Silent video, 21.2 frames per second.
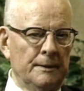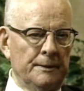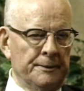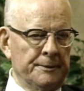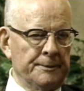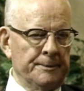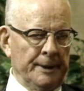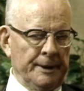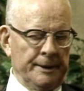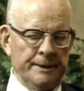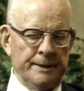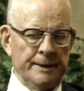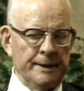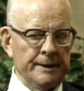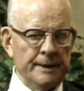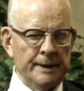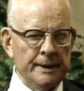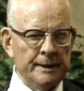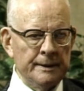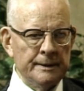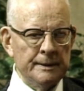In spite of that
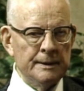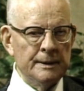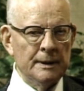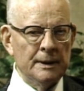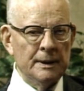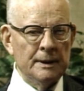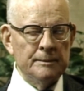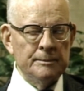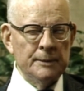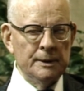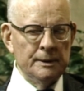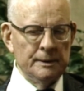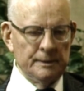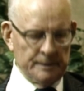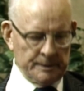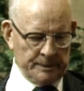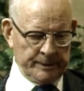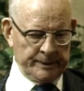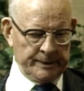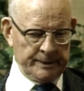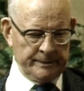handicap,
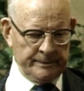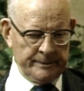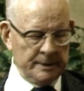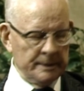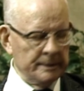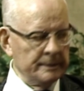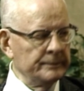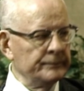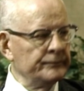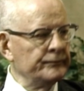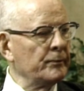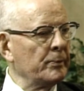look what they've done.